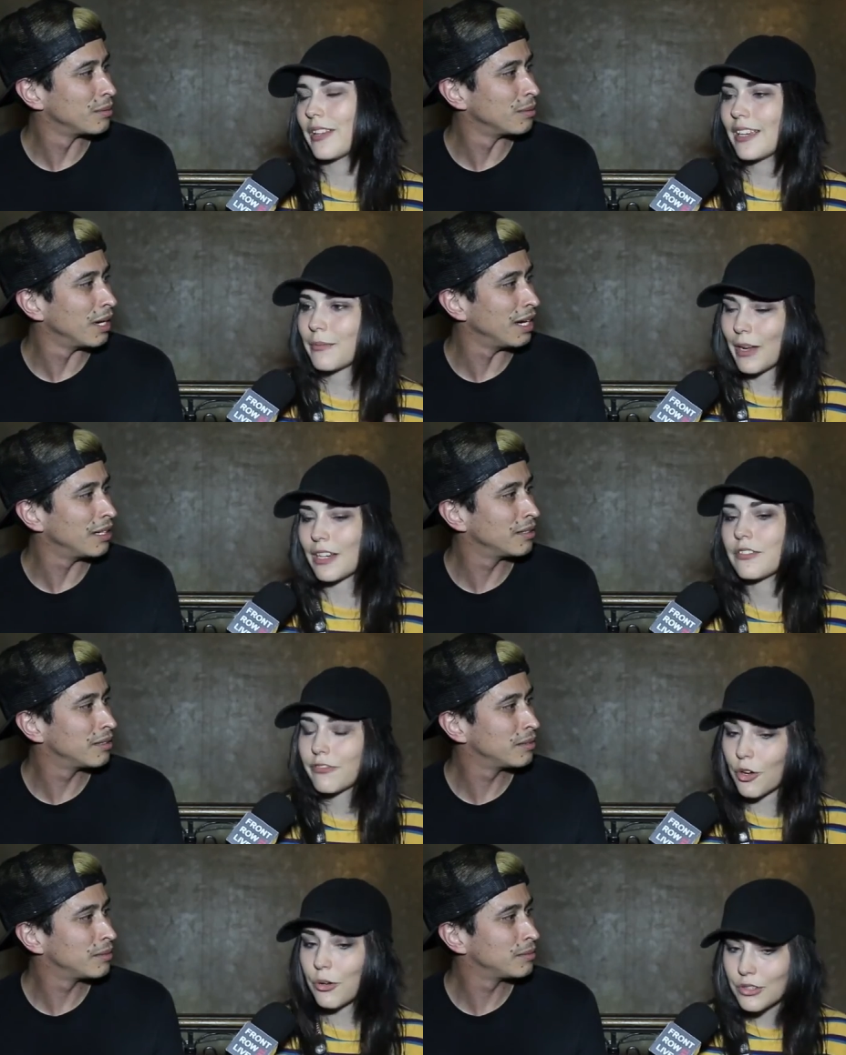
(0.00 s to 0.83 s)
Speaker 1: like right.
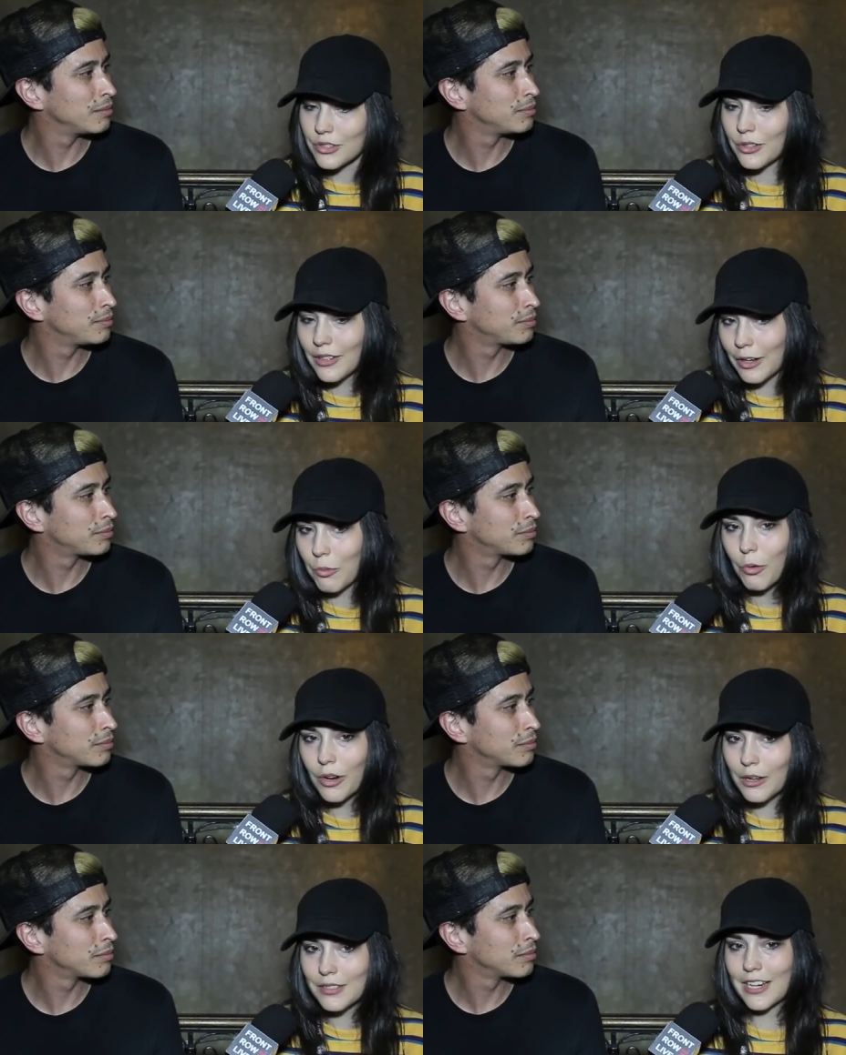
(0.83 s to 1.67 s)
make focus on like
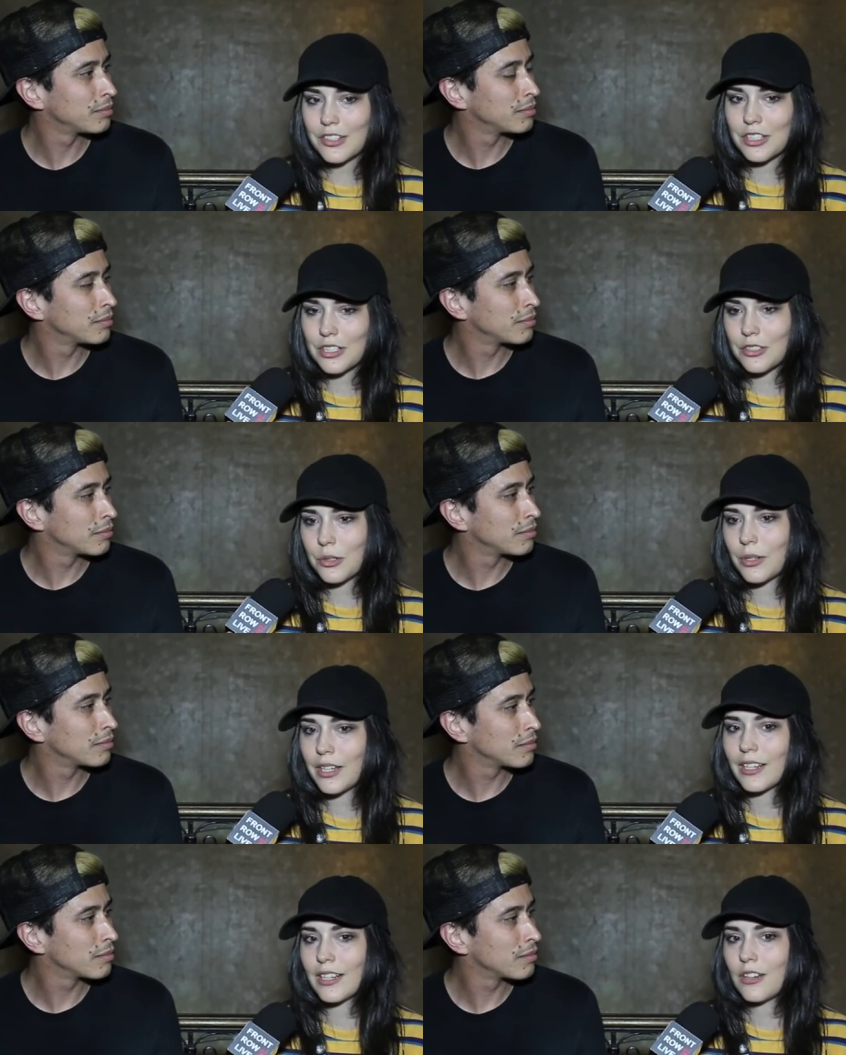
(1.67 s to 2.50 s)
what I was actually
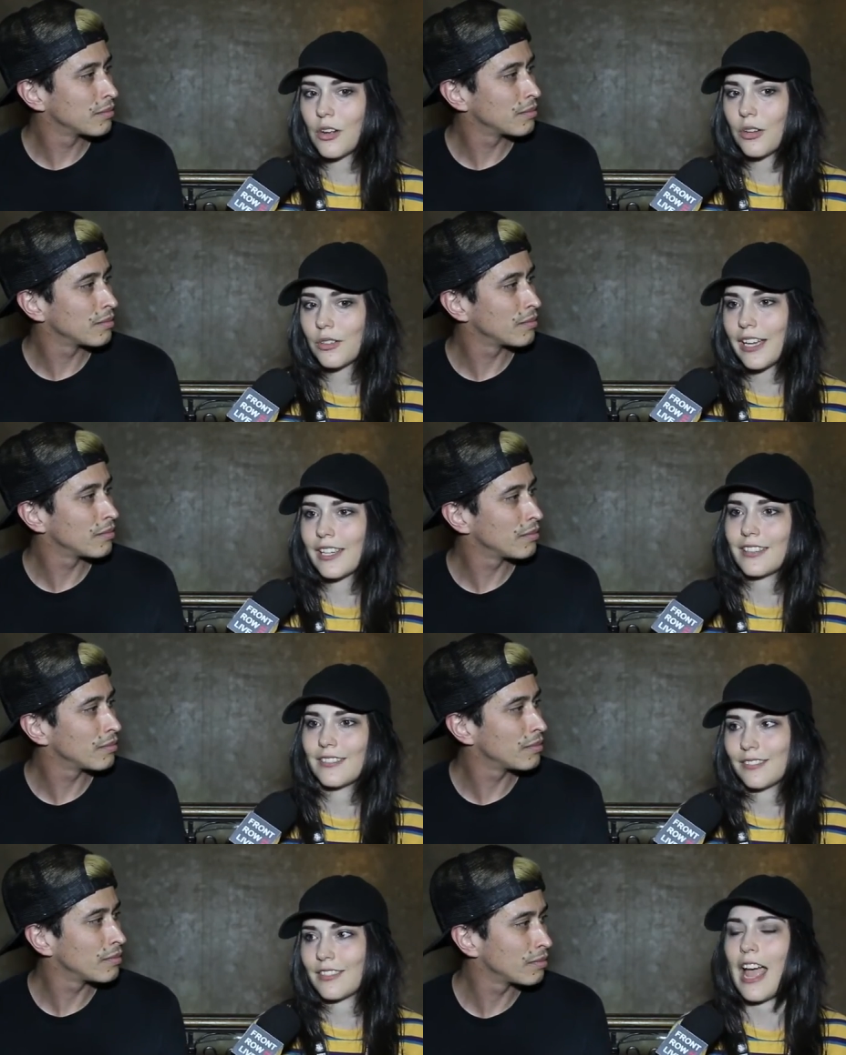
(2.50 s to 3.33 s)
doing and not like
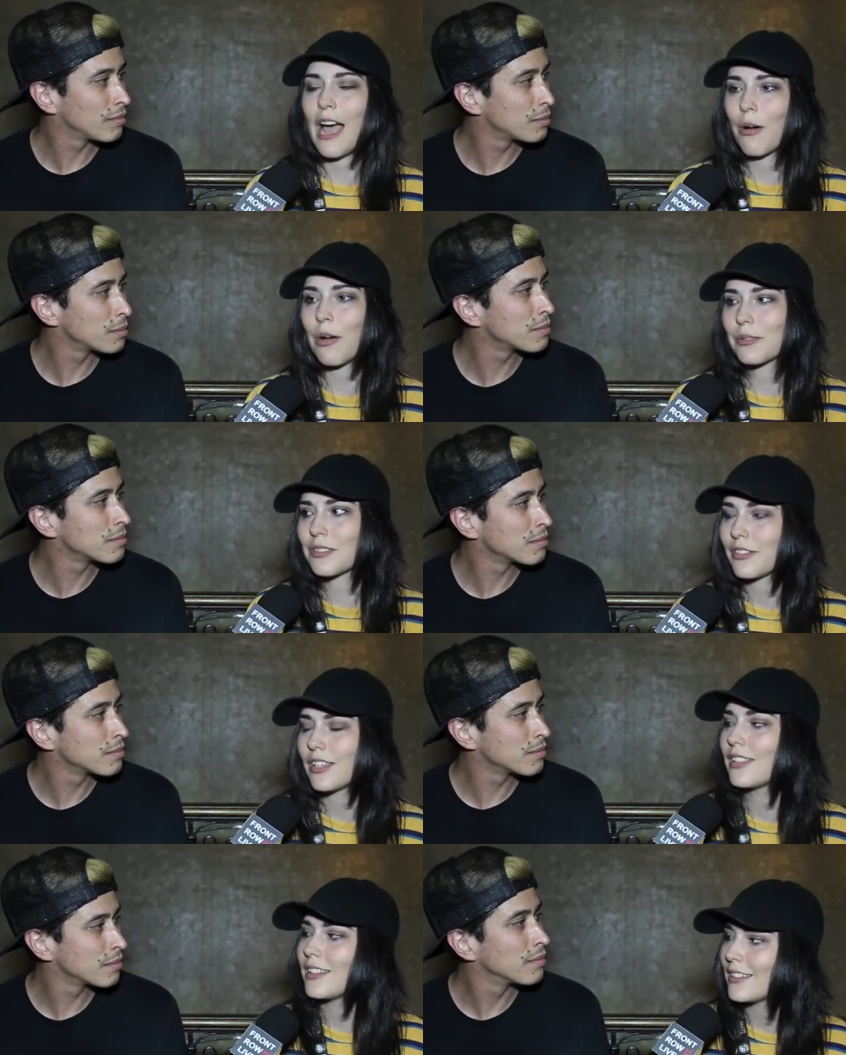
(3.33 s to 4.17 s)
how I was
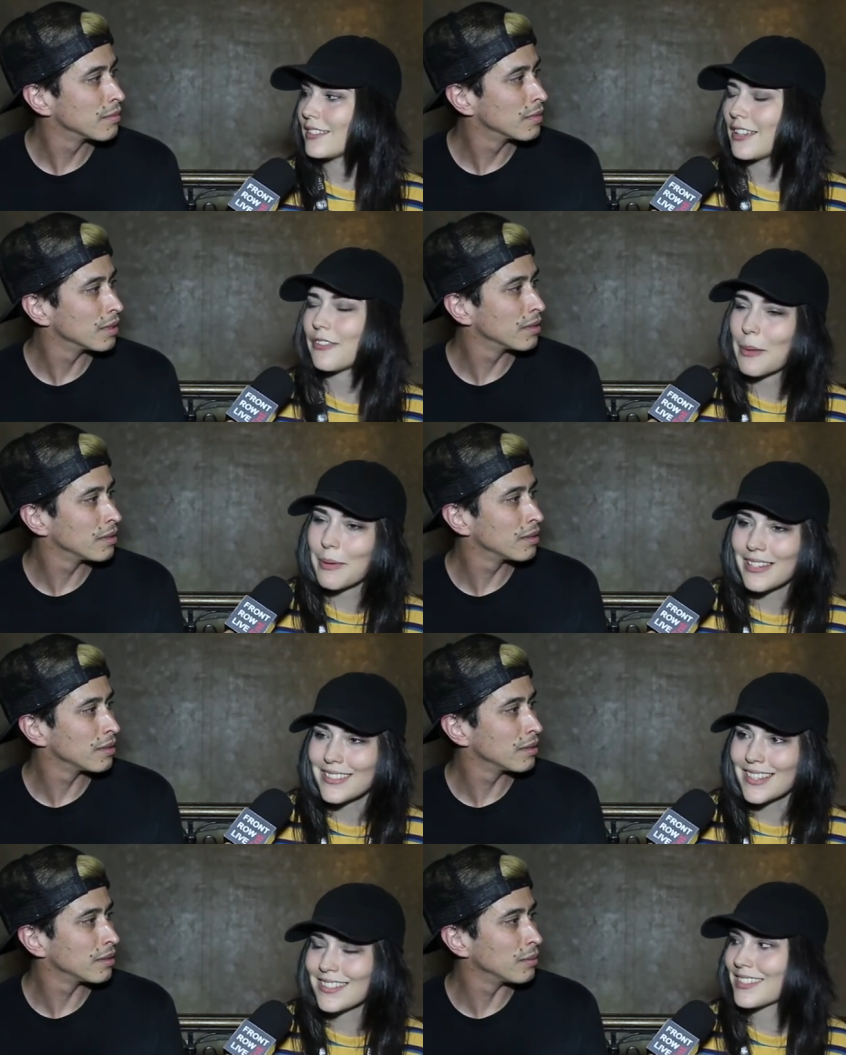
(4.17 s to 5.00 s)
feeling, if that
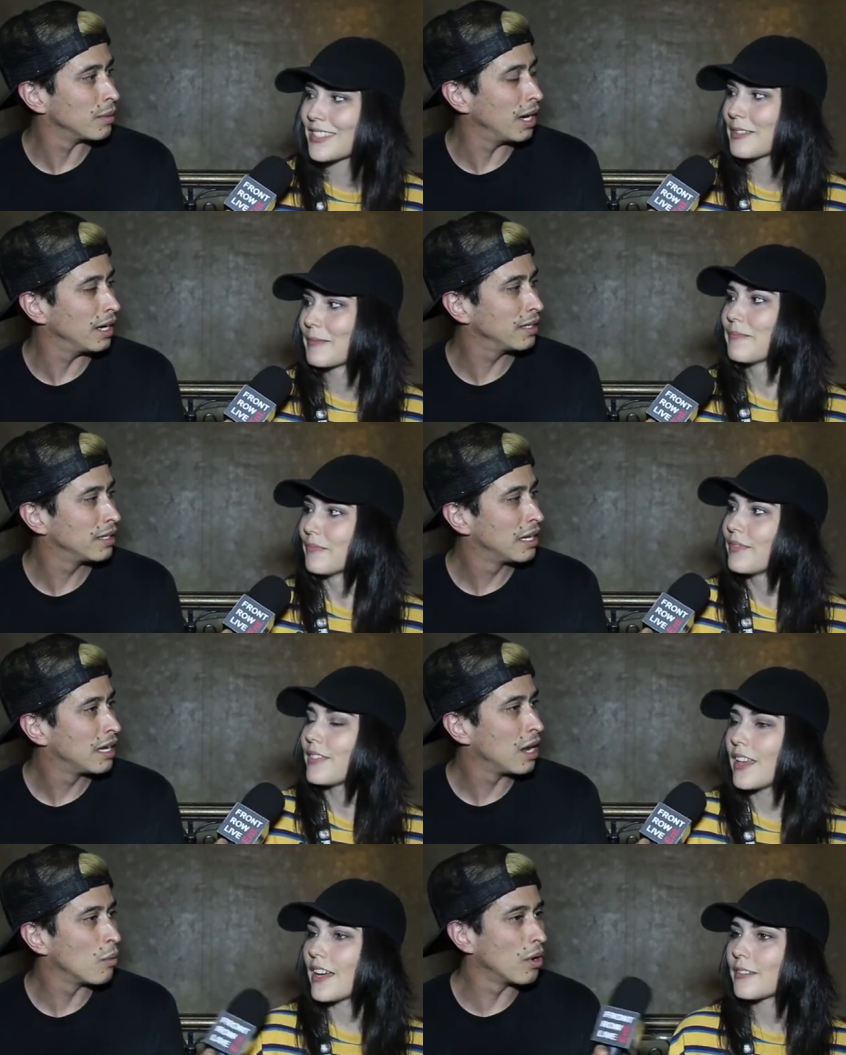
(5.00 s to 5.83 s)
makes sense. Right.
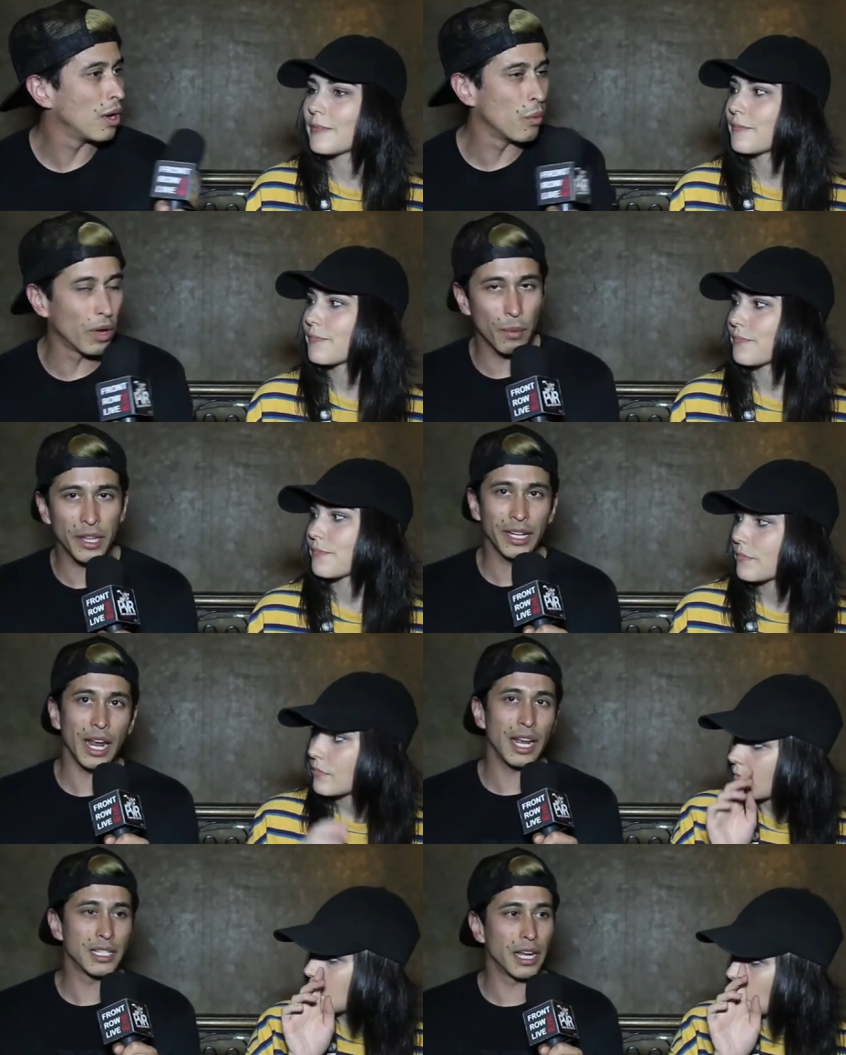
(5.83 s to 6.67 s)
Yeah.
Speaker 2: And what about the
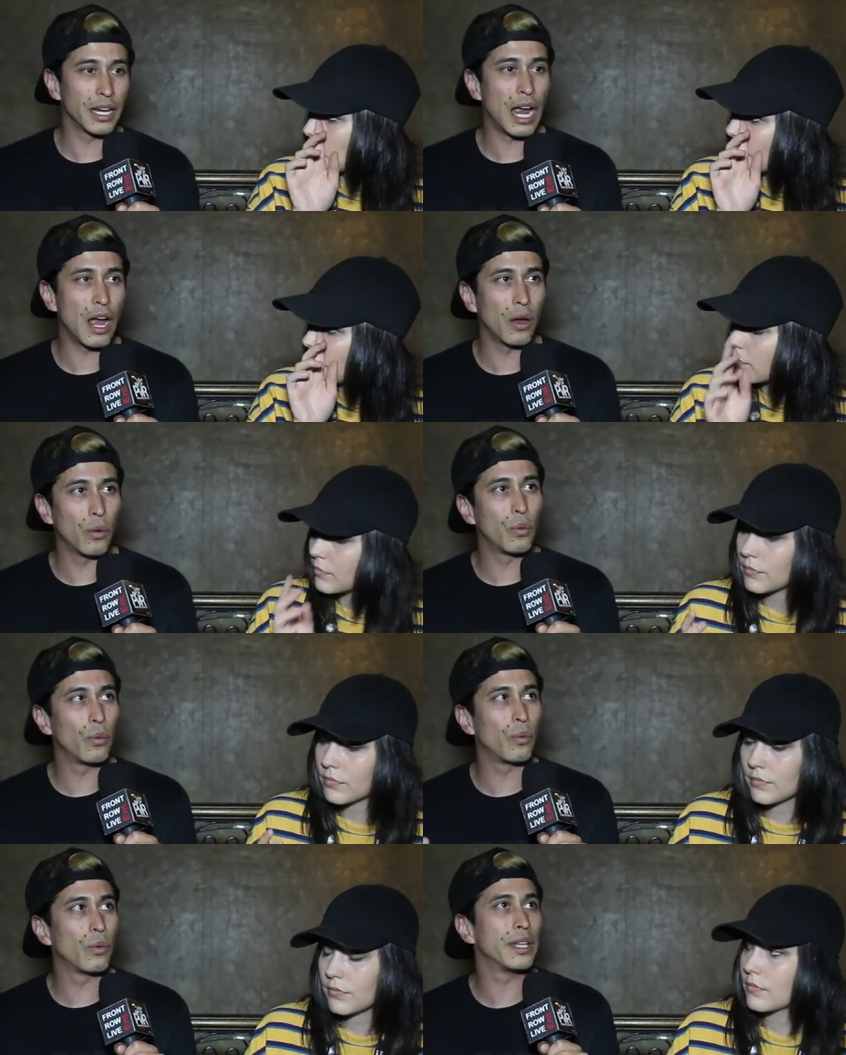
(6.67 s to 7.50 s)
guys? Like, how
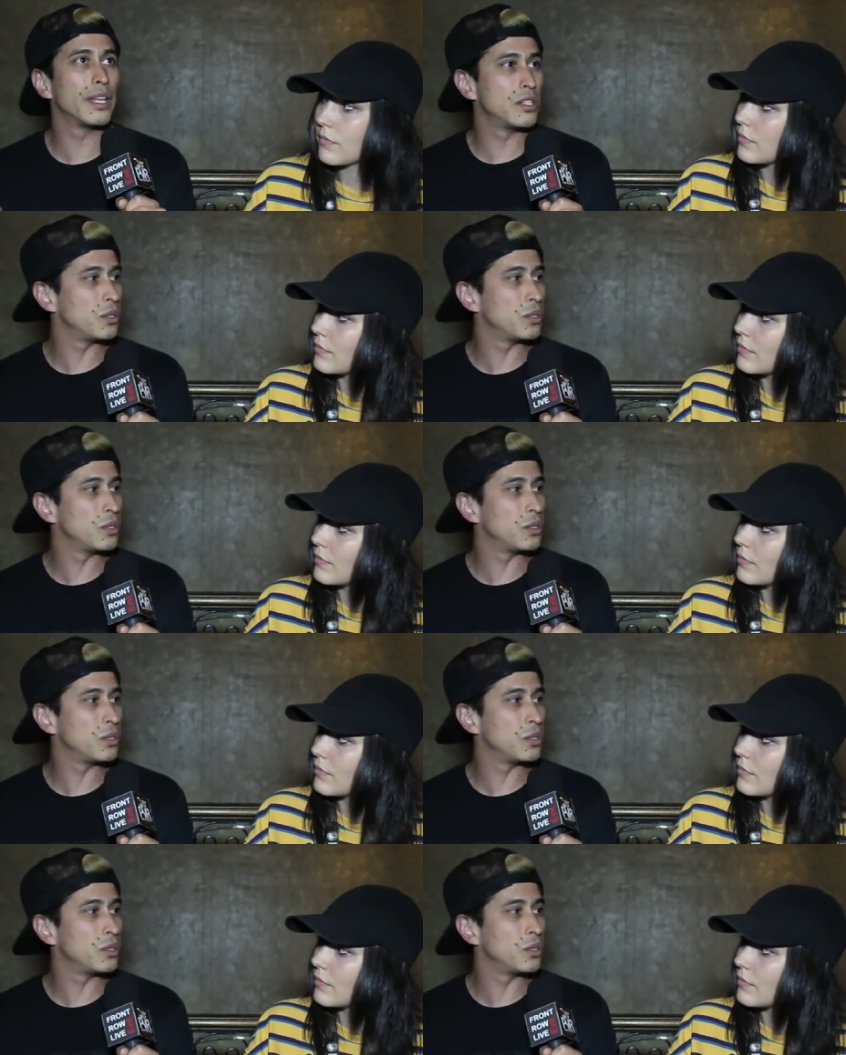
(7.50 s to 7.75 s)
what did they